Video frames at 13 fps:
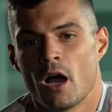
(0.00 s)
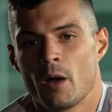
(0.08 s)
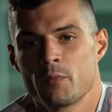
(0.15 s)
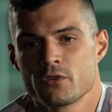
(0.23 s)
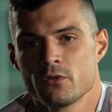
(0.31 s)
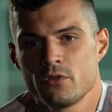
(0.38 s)

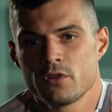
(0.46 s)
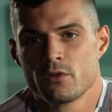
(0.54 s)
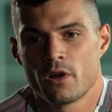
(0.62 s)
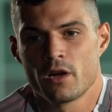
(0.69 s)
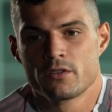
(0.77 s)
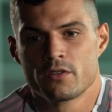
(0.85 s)

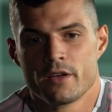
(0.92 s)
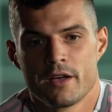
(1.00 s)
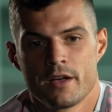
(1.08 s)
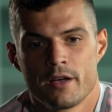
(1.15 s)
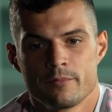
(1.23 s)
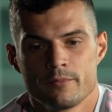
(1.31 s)
Absolutely right.
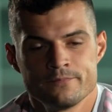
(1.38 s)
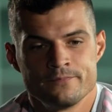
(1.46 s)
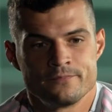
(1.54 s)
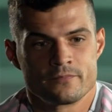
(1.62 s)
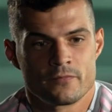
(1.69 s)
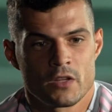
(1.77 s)

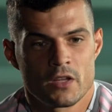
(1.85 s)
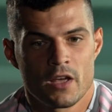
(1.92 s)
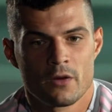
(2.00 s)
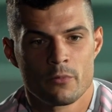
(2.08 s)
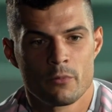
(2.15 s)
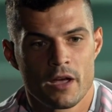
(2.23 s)

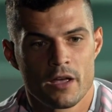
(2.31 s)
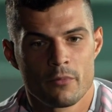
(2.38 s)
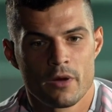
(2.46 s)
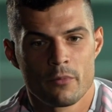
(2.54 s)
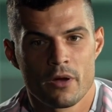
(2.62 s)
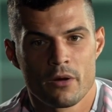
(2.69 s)

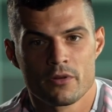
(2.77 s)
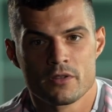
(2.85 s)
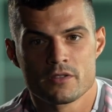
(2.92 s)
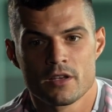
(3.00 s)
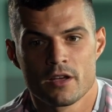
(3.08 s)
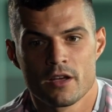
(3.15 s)
My
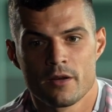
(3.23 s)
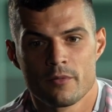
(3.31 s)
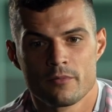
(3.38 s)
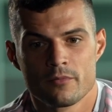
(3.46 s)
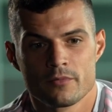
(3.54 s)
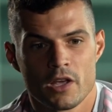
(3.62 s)
parents,
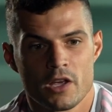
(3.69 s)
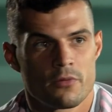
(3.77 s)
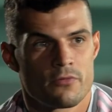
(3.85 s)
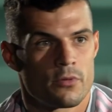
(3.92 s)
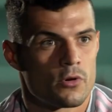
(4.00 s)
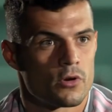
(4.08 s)
they
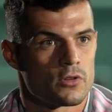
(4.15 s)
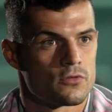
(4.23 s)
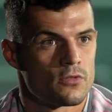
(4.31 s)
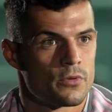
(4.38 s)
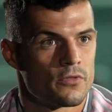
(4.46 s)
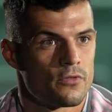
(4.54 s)
came from
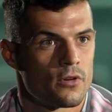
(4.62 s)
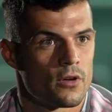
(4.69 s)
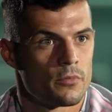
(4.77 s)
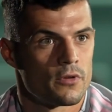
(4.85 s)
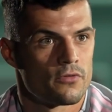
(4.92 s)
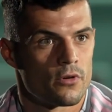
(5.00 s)
Kosovo
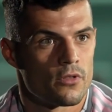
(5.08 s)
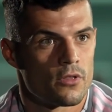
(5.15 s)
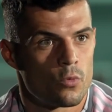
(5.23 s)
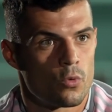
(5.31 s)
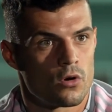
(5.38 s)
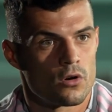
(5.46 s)
before
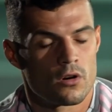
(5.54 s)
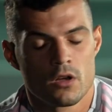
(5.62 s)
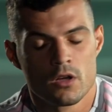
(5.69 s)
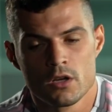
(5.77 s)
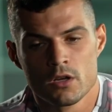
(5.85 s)
the war